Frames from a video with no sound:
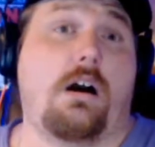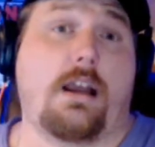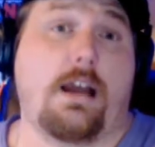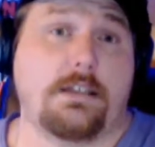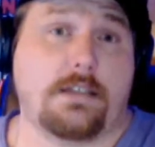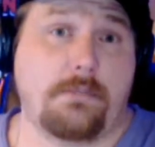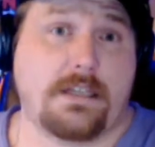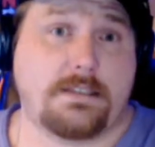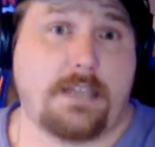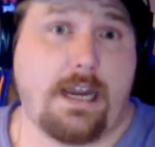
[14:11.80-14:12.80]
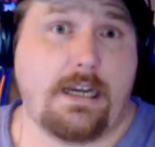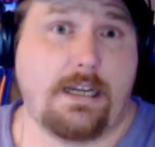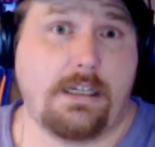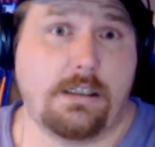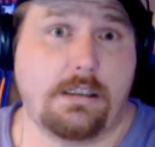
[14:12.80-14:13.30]
Guys, I'm
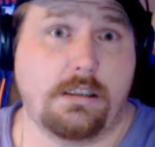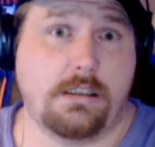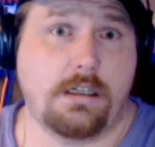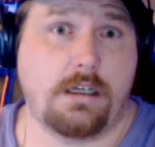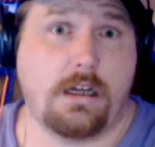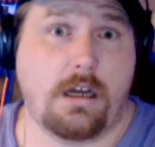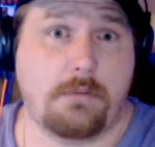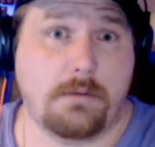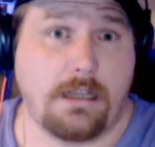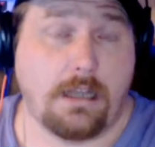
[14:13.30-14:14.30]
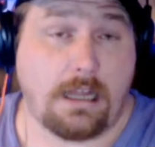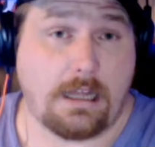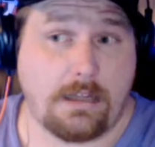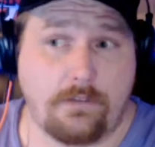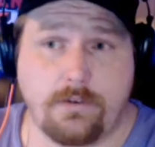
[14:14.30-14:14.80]
excited. I'm gonna be
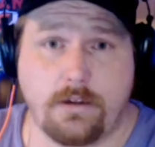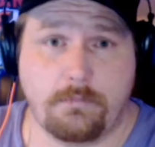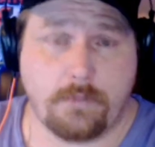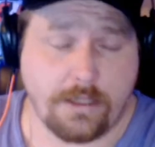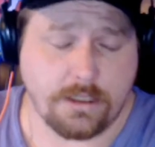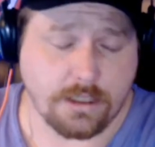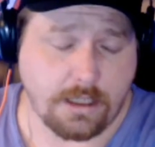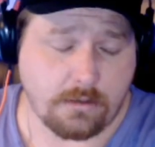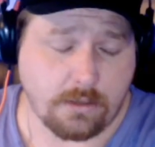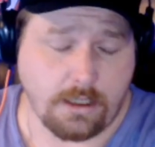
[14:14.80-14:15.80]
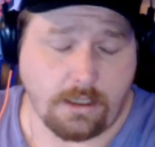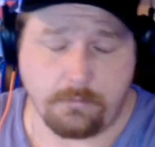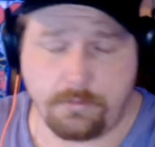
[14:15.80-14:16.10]
live playing Shadowkeep